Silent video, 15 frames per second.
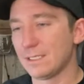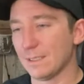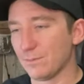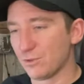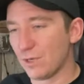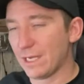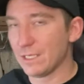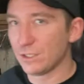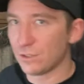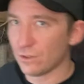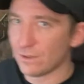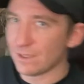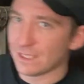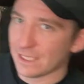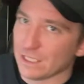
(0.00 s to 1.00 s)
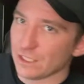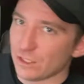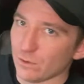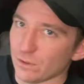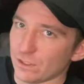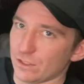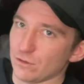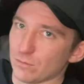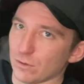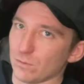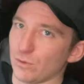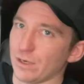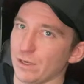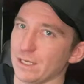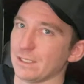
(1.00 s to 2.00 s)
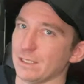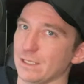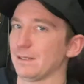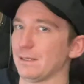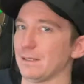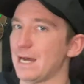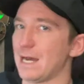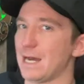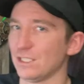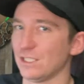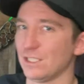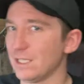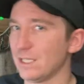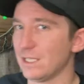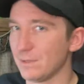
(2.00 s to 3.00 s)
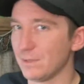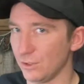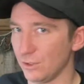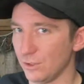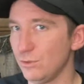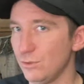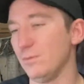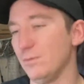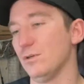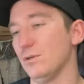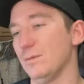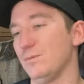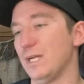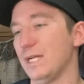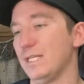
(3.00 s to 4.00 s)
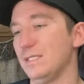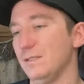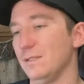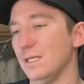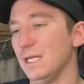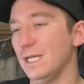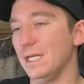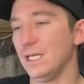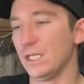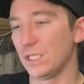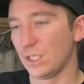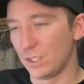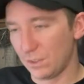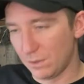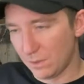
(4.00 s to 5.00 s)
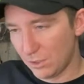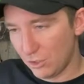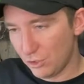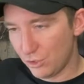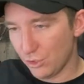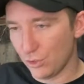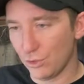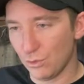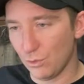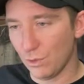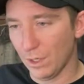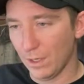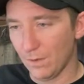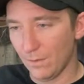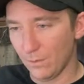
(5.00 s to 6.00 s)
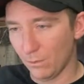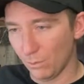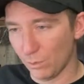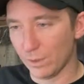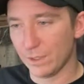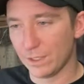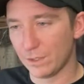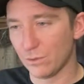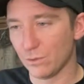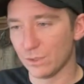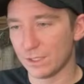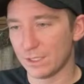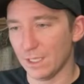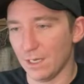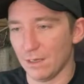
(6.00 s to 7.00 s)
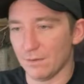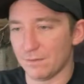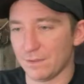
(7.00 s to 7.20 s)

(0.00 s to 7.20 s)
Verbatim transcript: I'm trying to turn this into a snowboard brand. I'm like, I'm not just trying to be a YouTuber. I'm trying to do really cool stuff.